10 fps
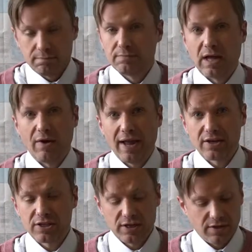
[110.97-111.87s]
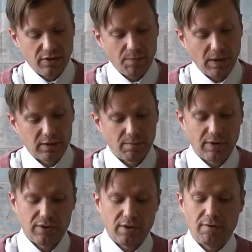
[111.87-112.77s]
now I actually get to inspect them
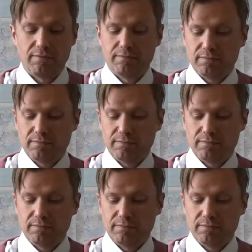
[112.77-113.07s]
myself.